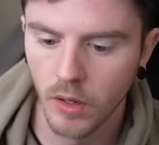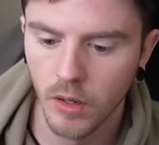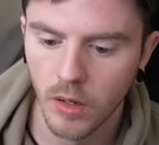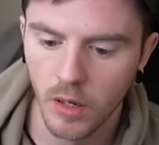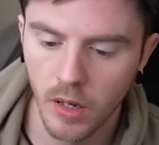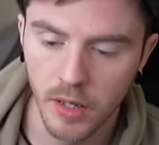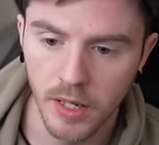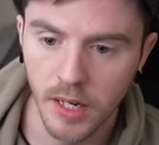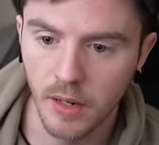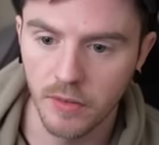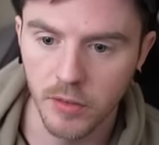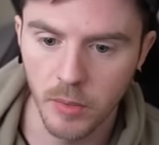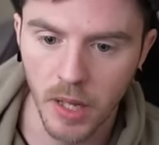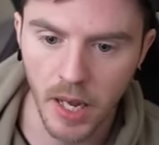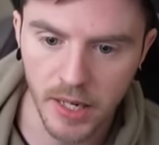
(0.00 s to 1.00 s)
And they can have some
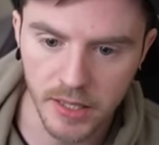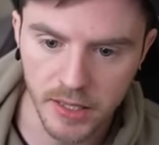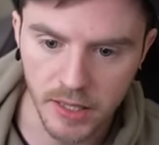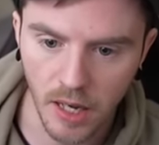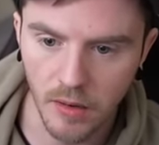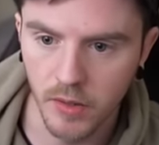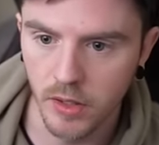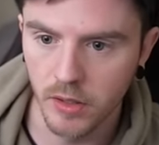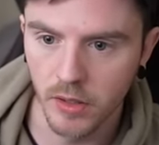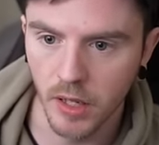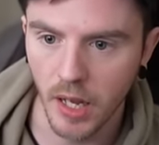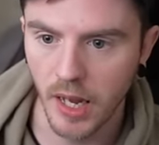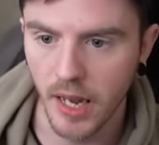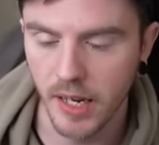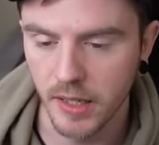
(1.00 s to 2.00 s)
like A7 and
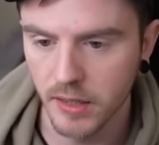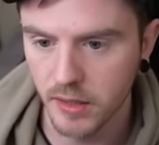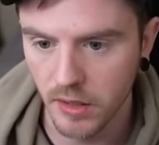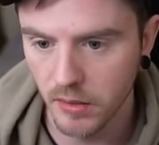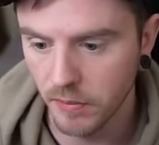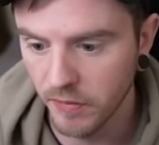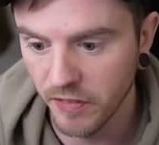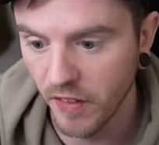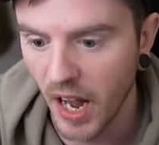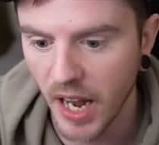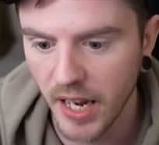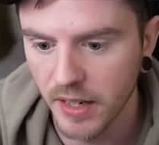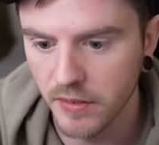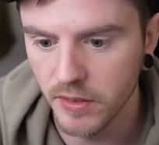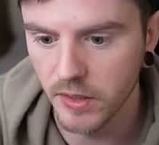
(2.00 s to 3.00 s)
like 8s and
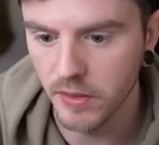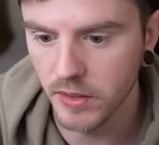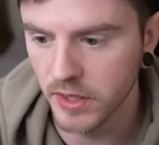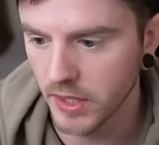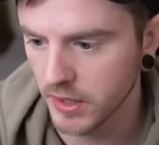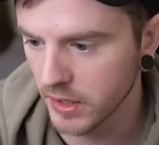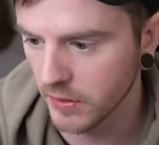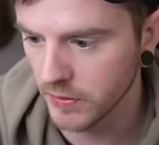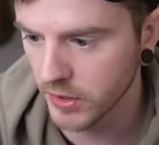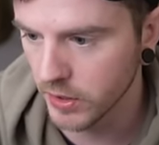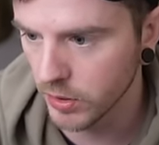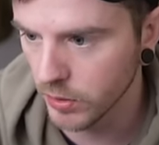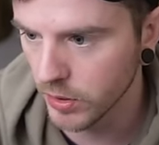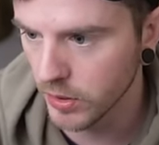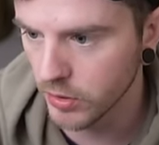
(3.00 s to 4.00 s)
5s and 6-7
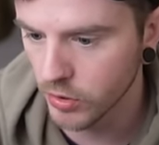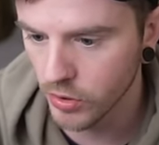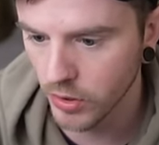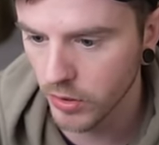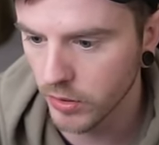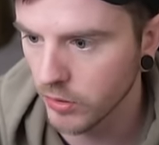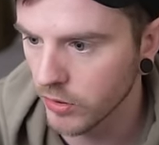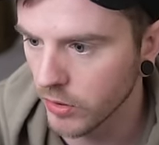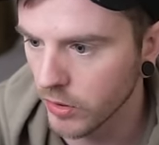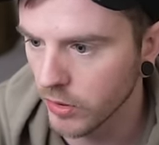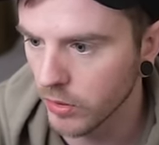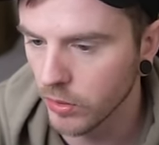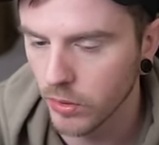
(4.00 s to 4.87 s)
suited and shit, so.